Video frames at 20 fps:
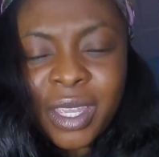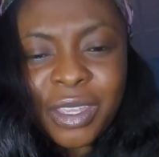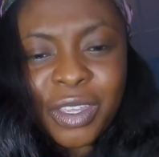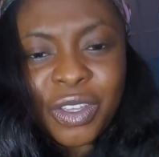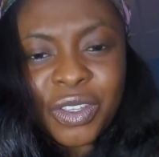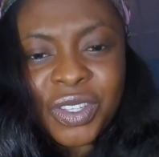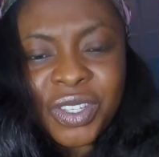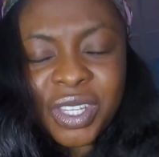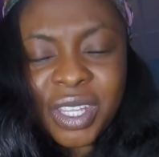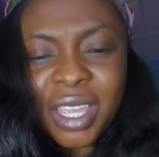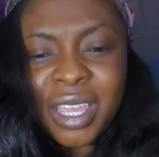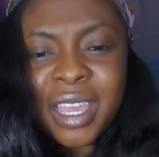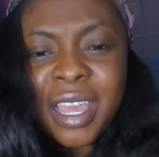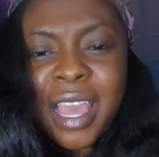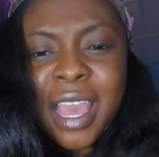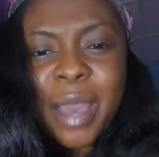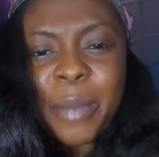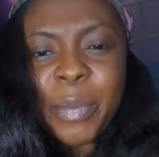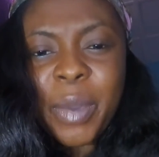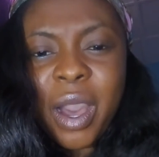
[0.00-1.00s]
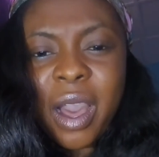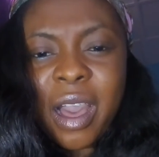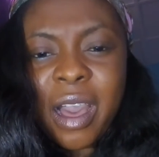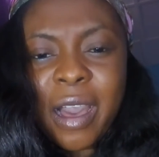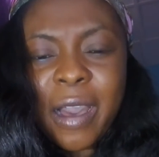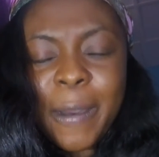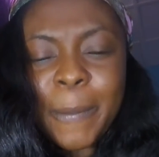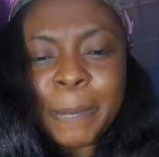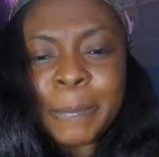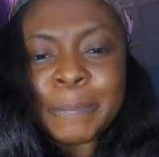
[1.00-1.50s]
You see,
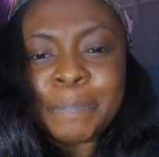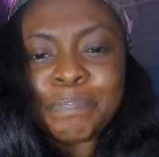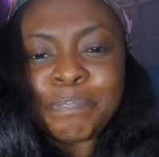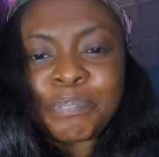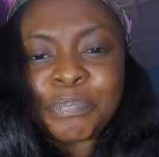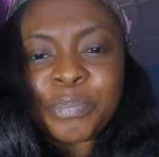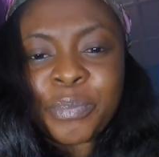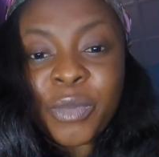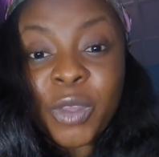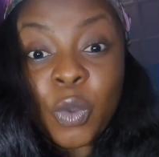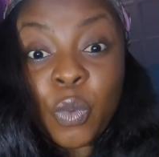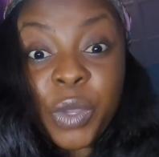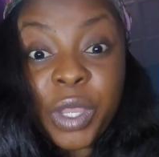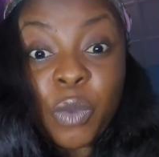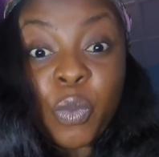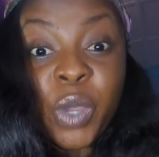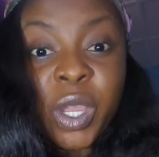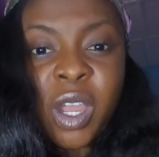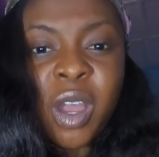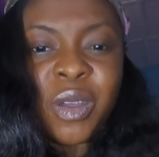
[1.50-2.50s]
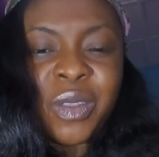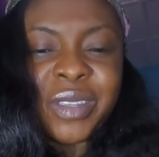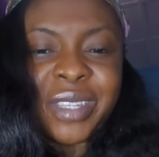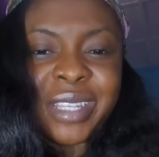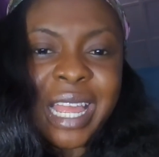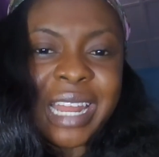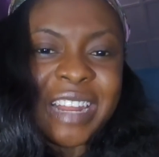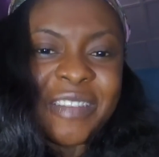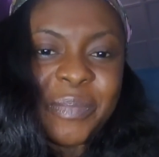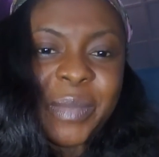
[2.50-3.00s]
but we call
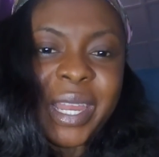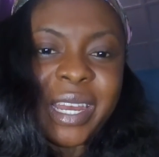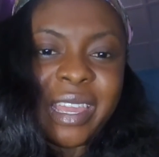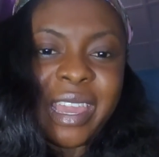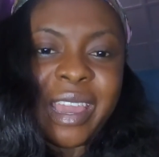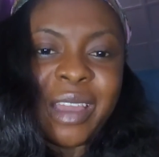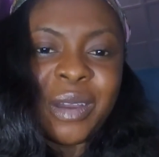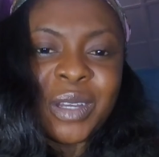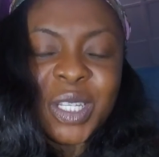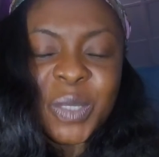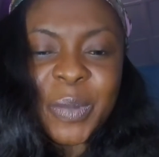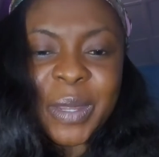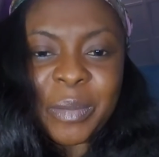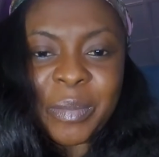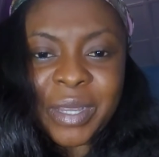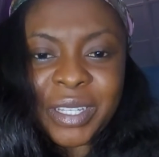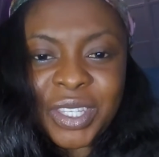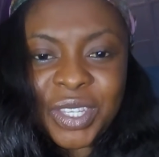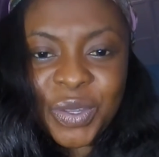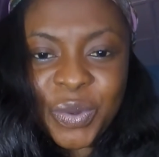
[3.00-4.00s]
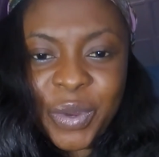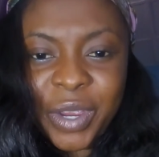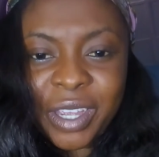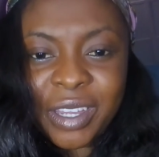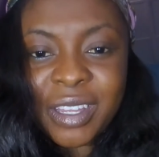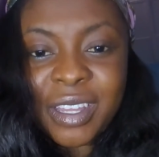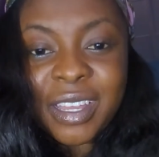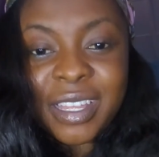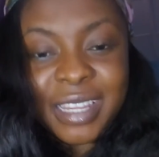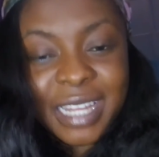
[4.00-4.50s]
those kind of men here husband material.